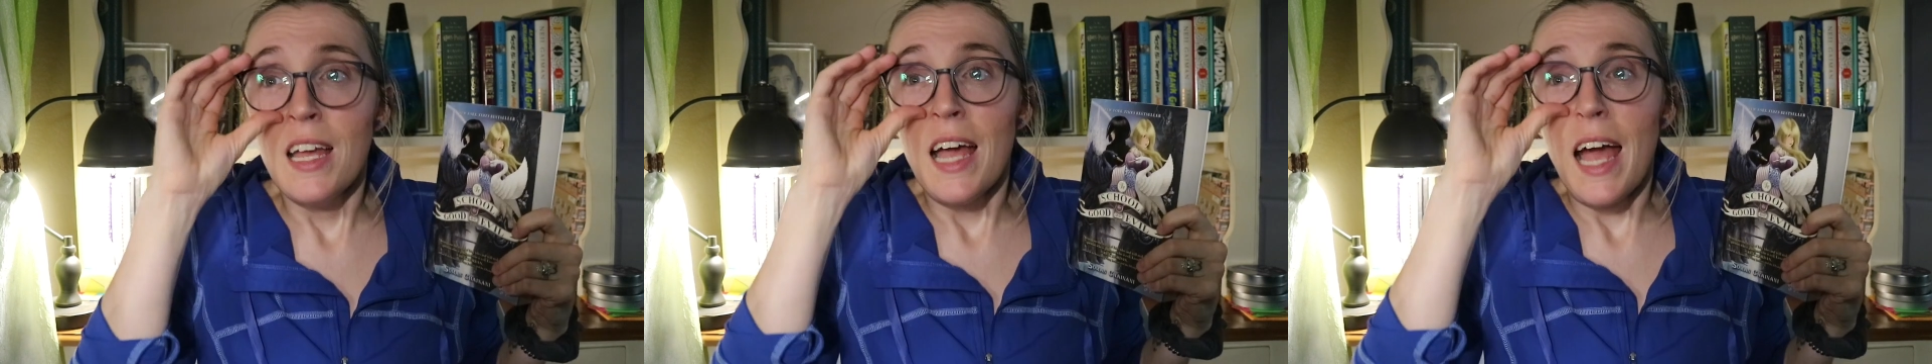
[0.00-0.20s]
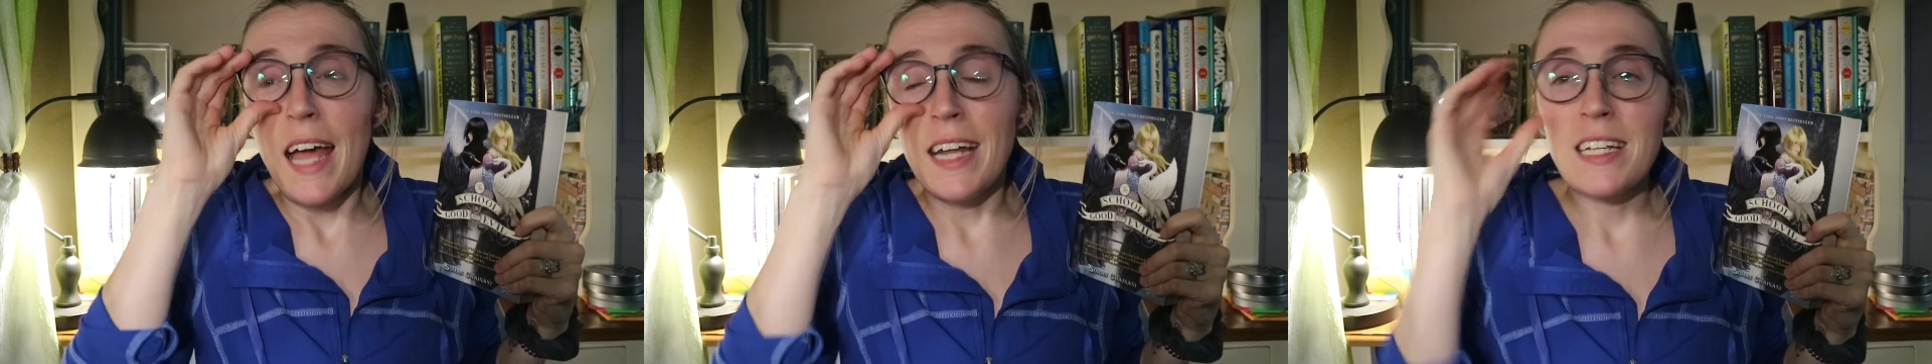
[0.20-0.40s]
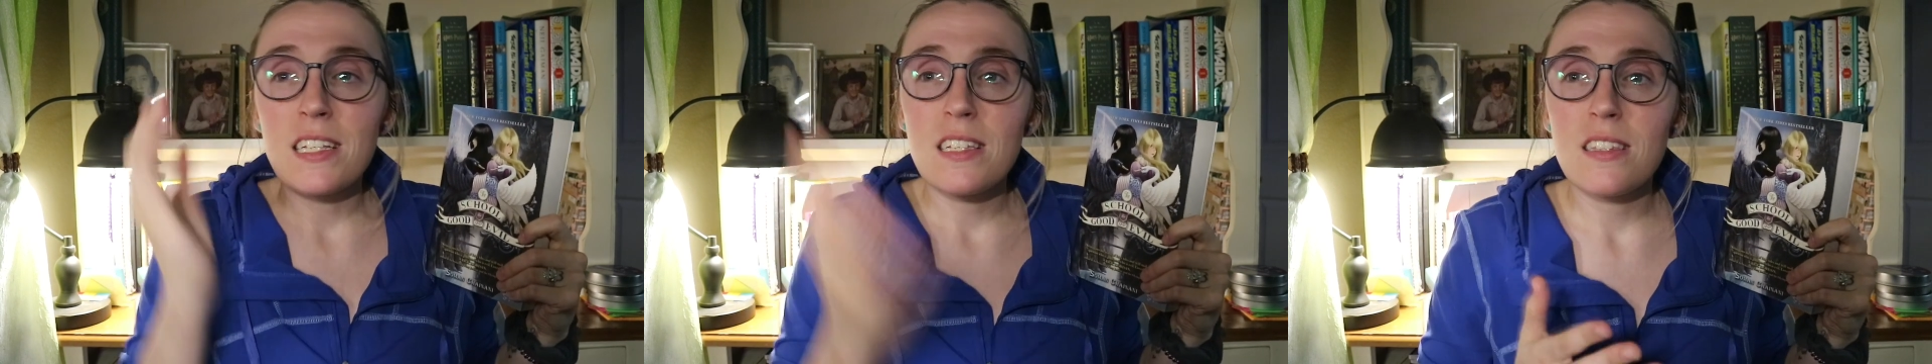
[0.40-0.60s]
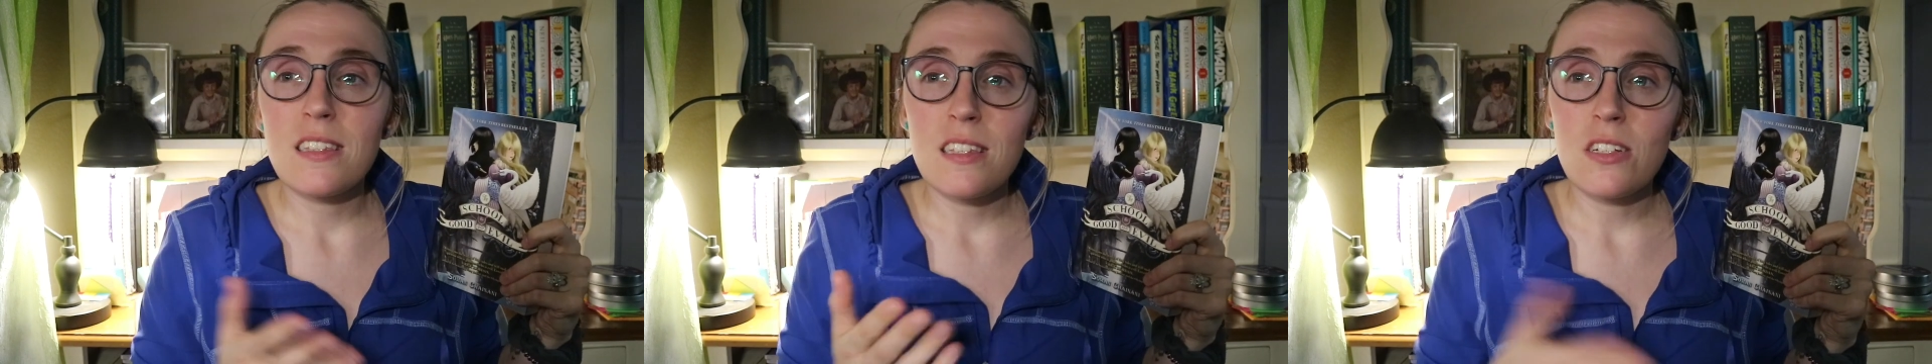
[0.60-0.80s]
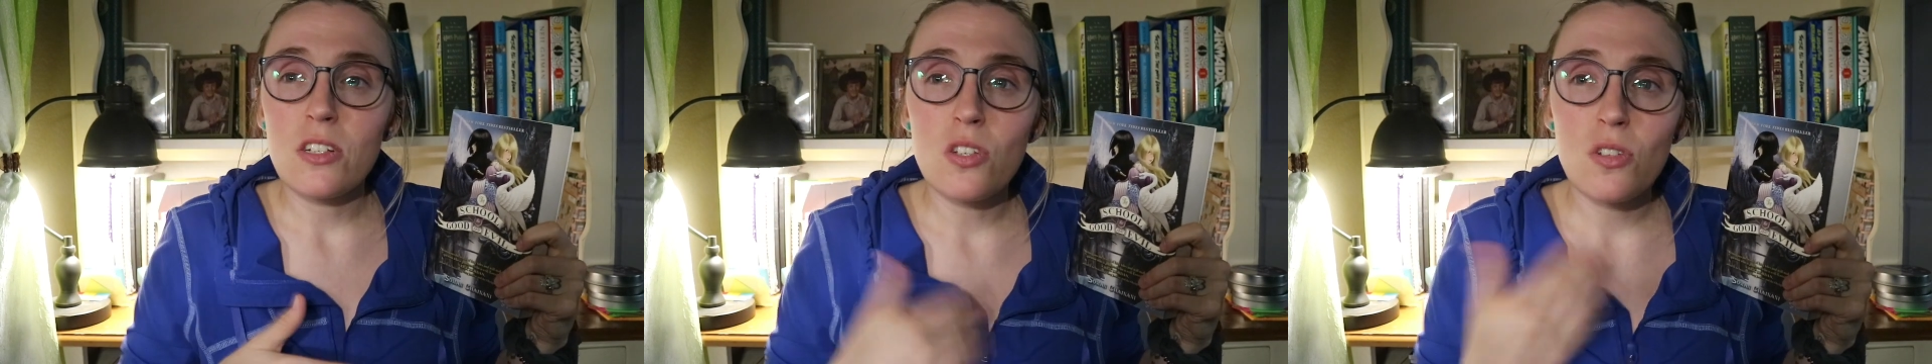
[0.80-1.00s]
and it's
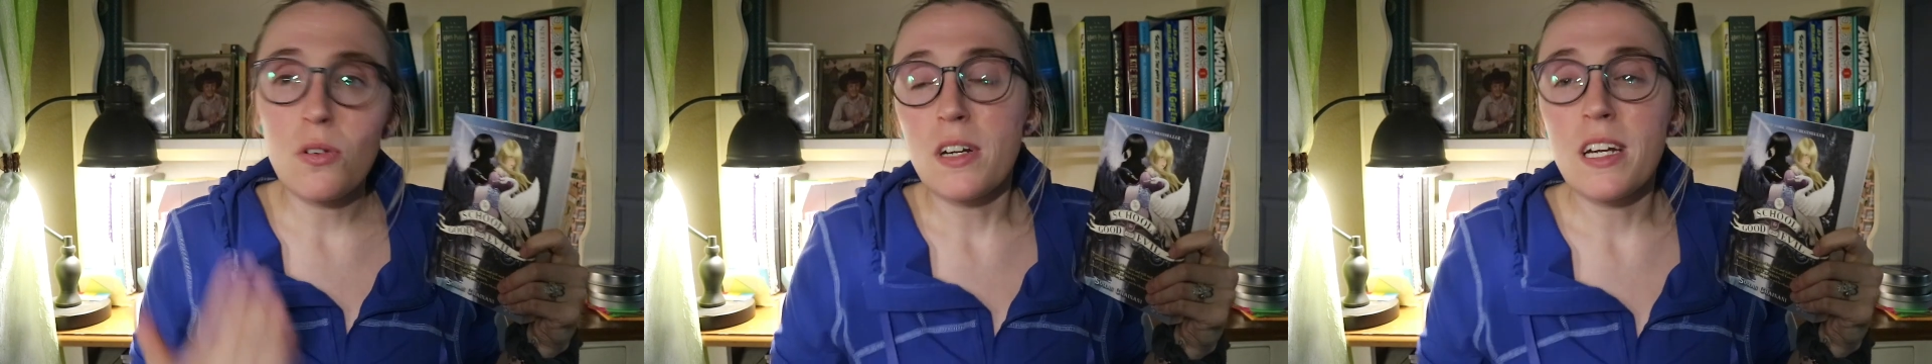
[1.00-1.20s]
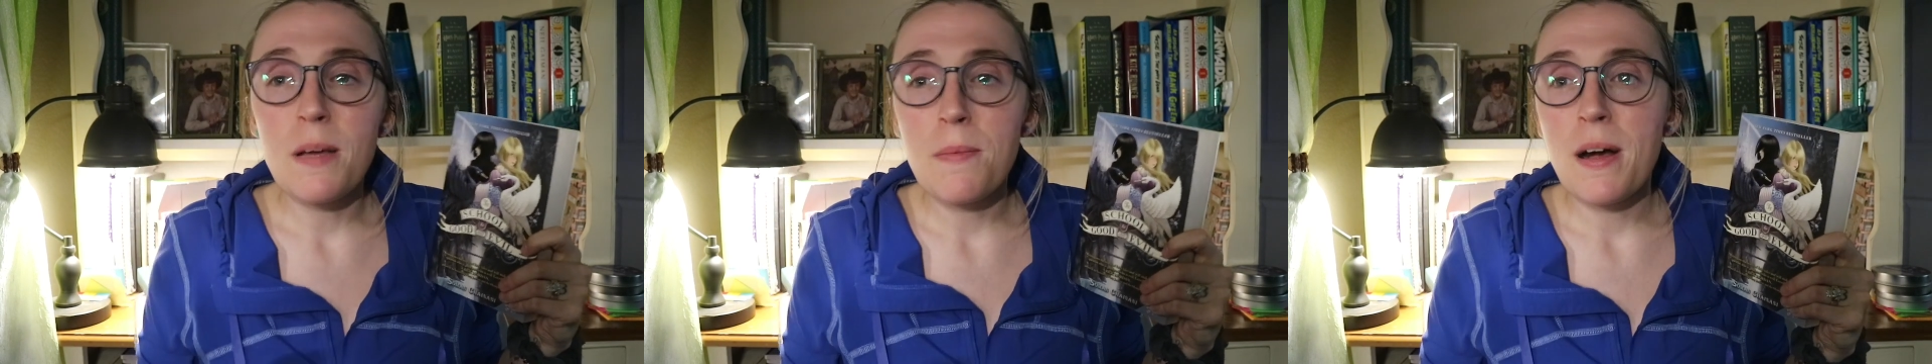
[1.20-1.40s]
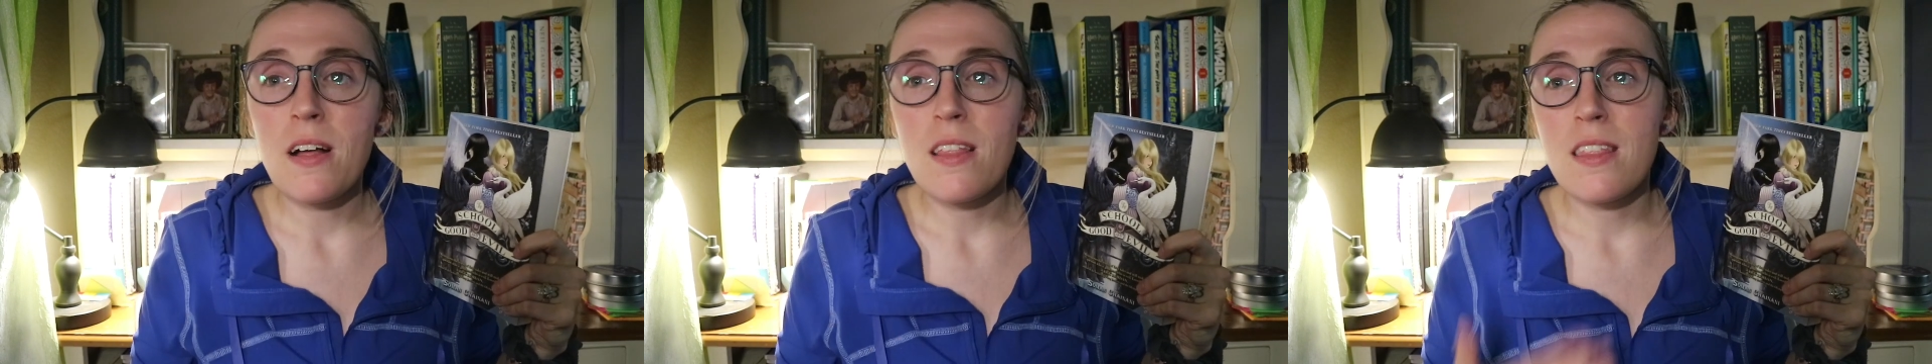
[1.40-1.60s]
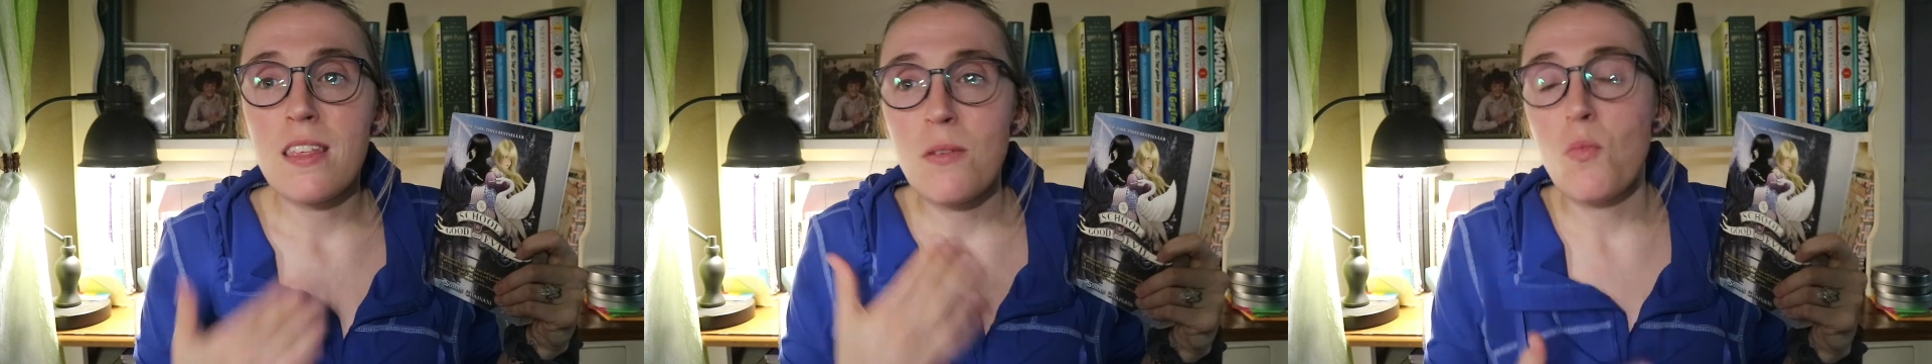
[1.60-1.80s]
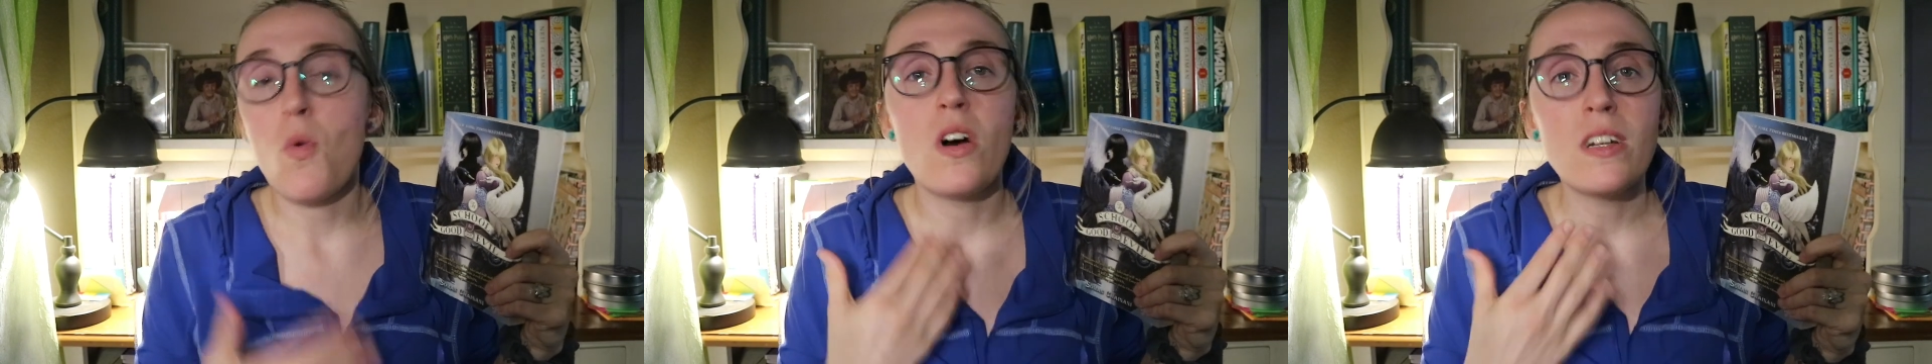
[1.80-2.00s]
their story about
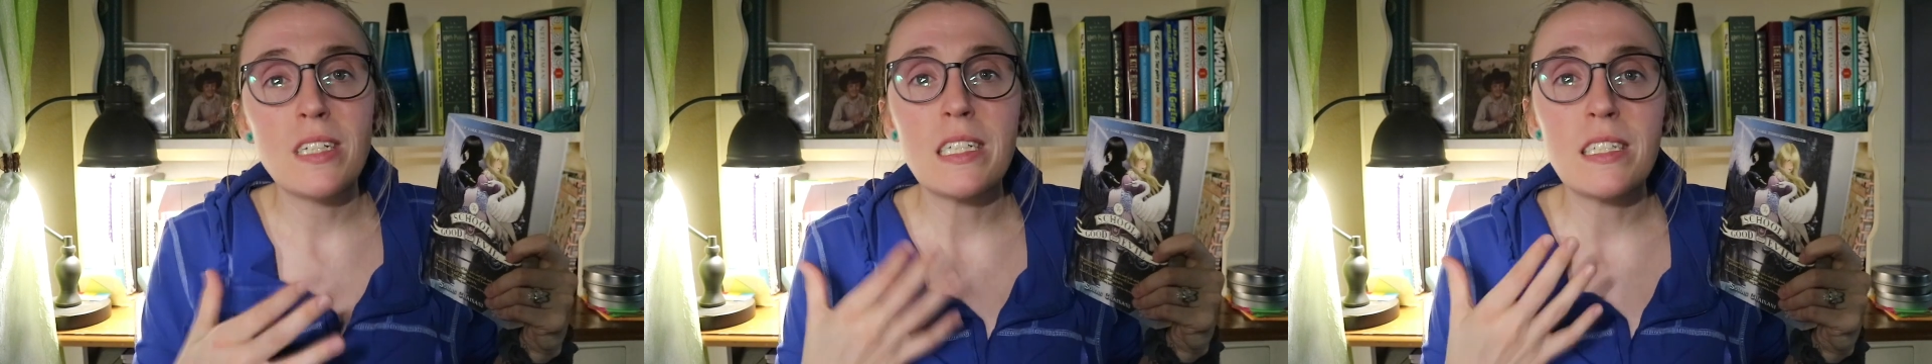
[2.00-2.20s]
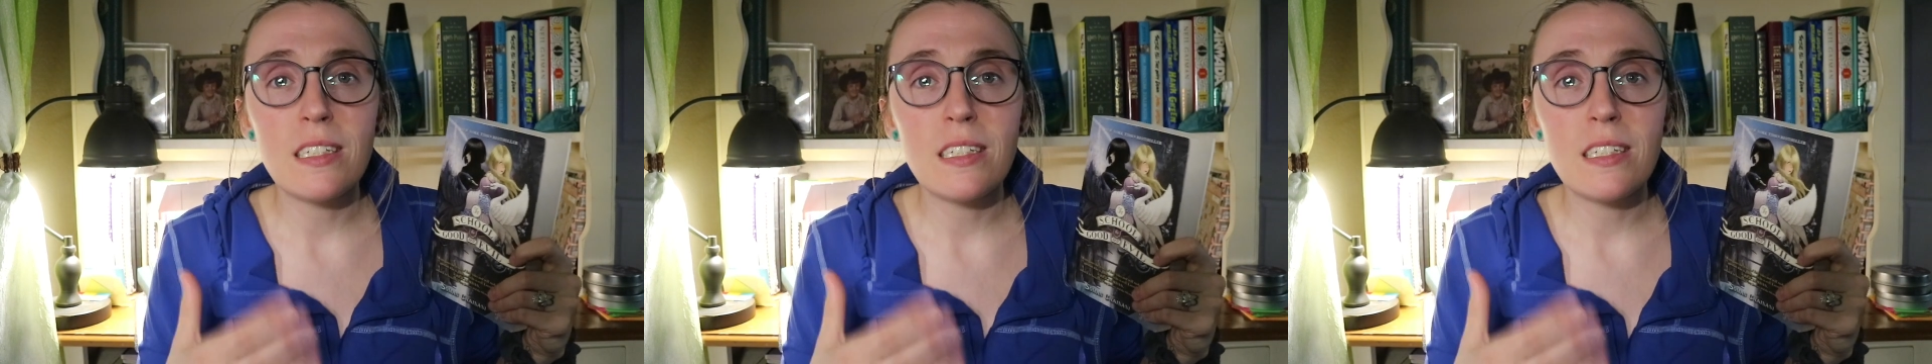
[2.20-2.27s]
them wanting